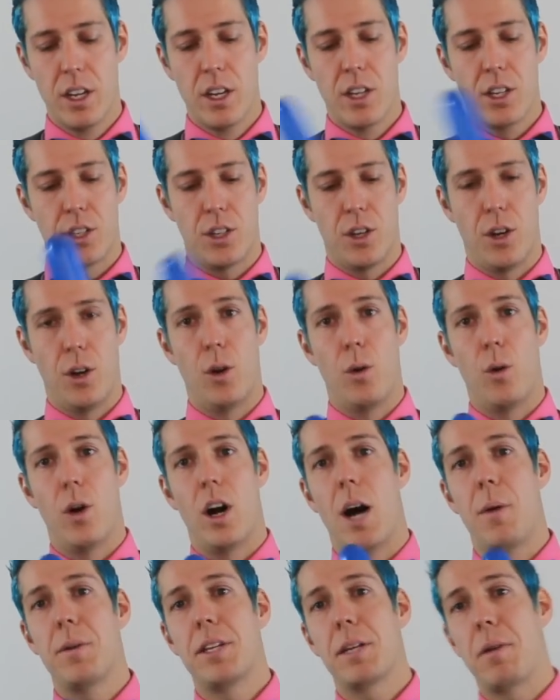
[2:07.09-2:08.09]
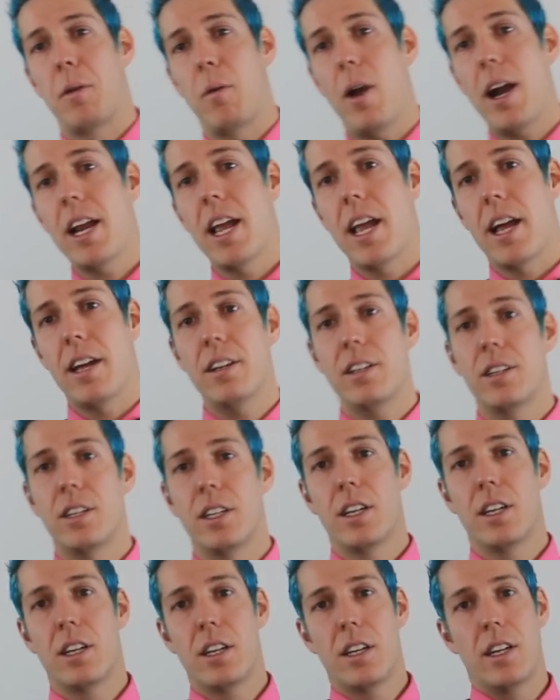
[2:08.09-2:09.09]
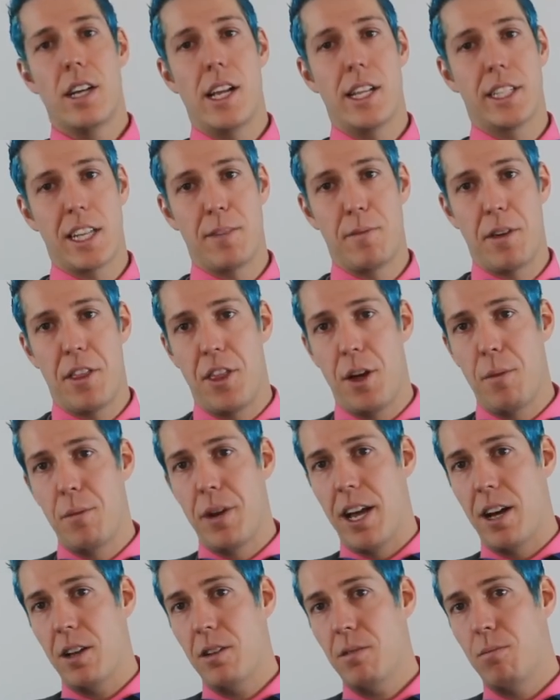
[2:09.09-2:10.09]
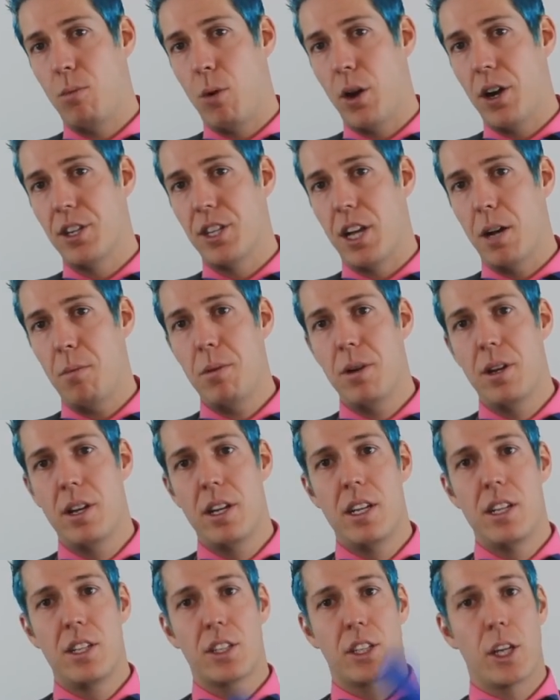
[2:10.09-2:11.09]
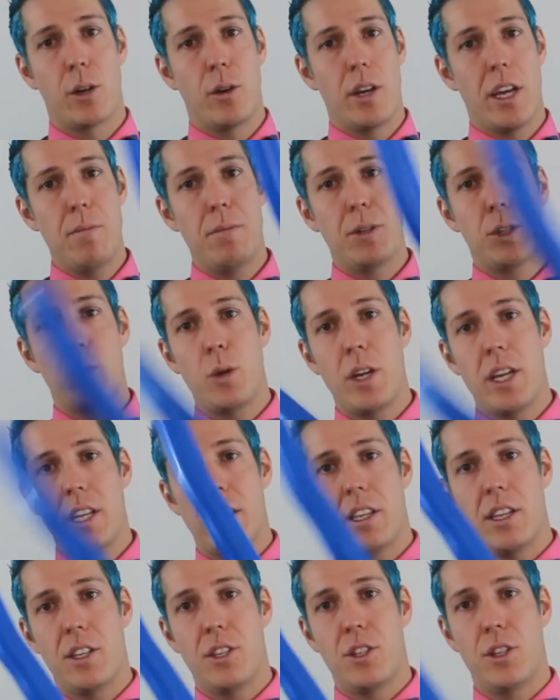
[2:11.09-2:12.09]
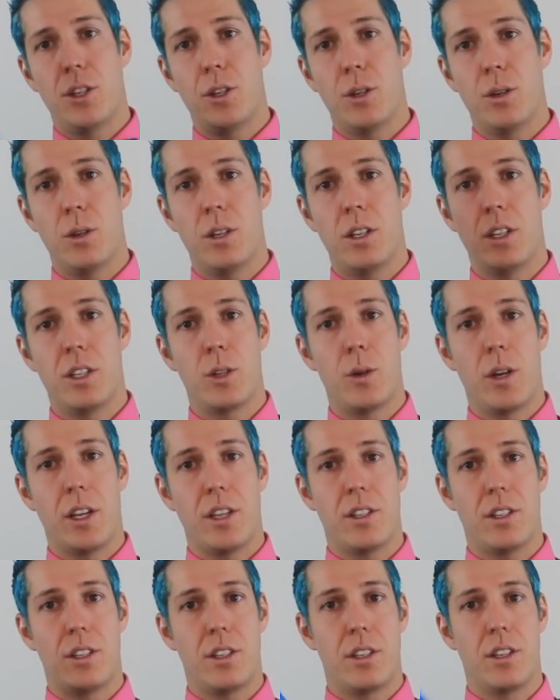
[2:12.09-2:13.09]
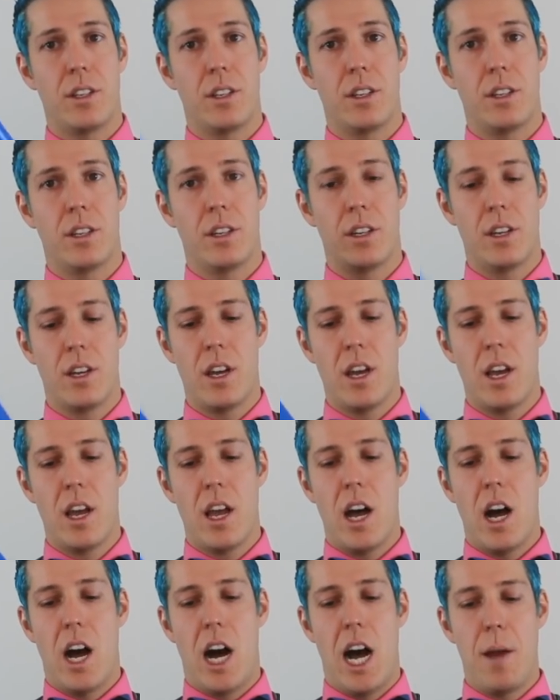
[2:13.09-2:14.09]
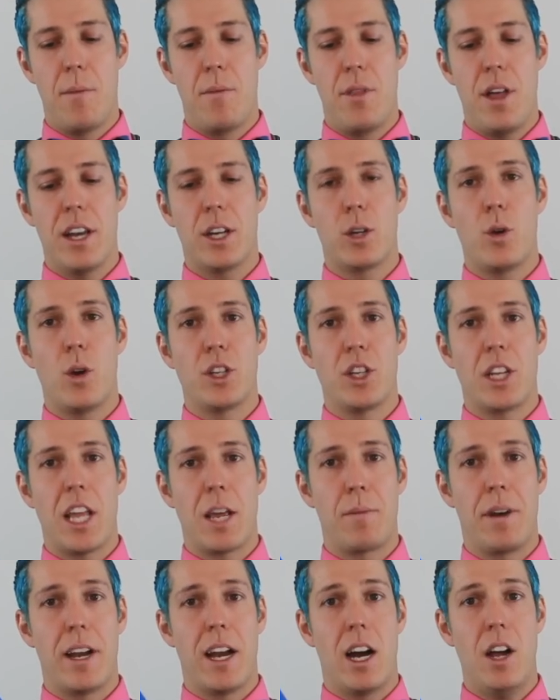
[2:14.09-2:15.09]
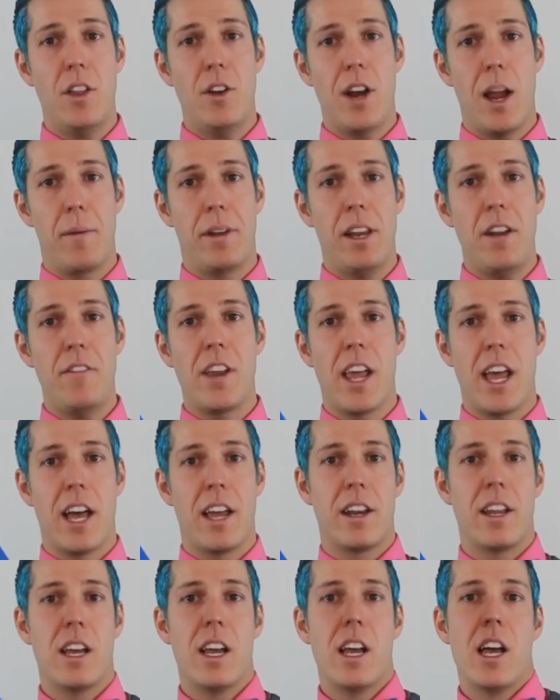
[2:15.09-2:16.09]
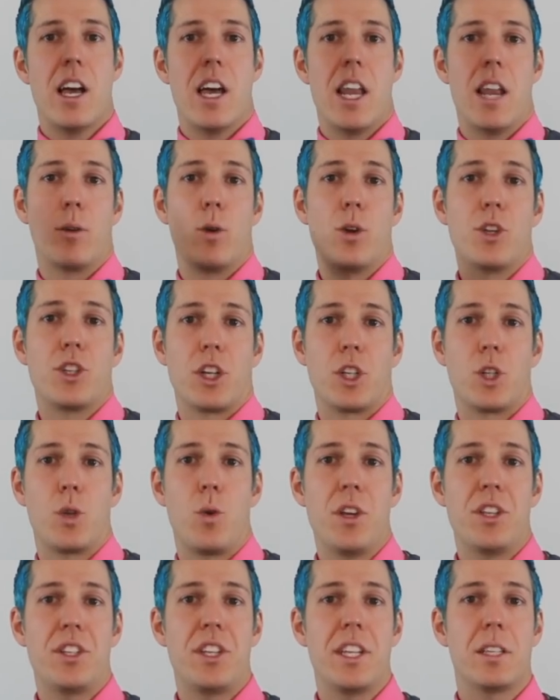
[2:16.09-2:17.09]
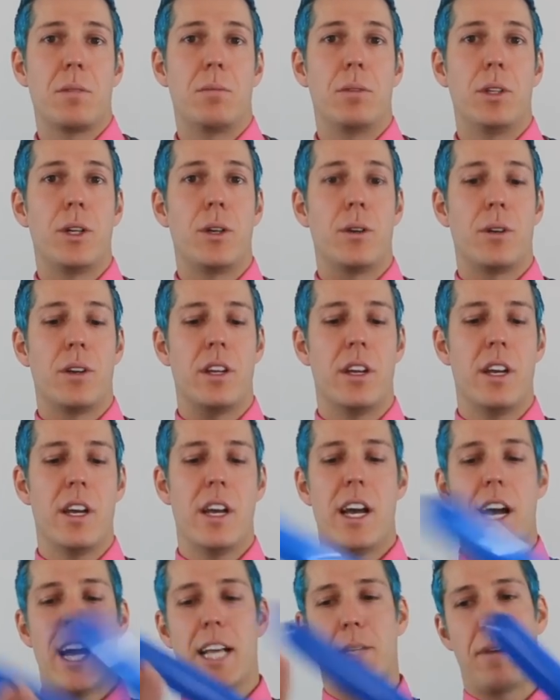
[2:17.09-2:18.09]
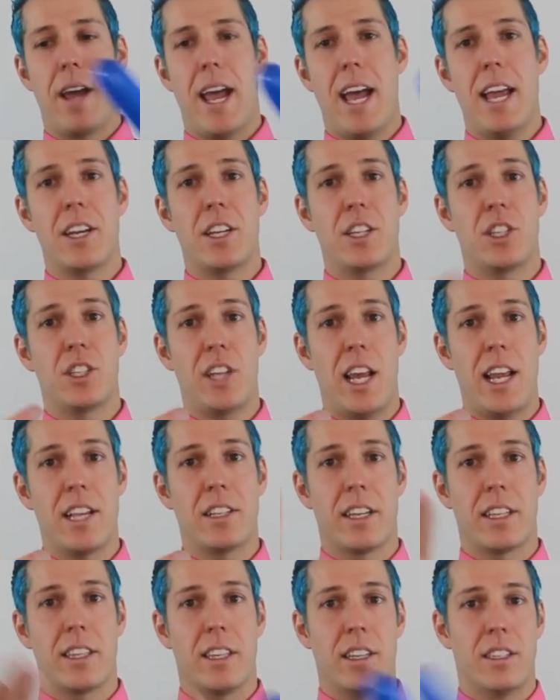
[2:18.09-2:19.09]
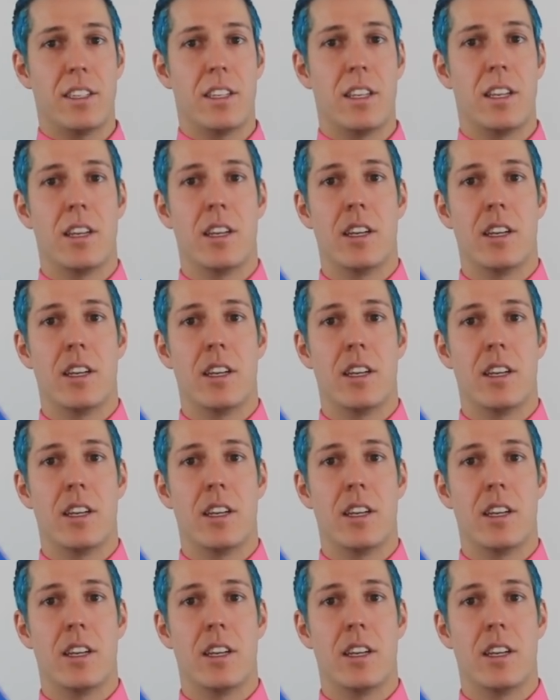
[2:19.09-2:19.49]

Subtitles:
So I'm going to take my right hand, and it's going to have my thumb down, pointers up. It's going to go in between these two twists. I'm then going to take my other hand, my left hand, and I'm going to start twisting the balloon as my hand just stays like this.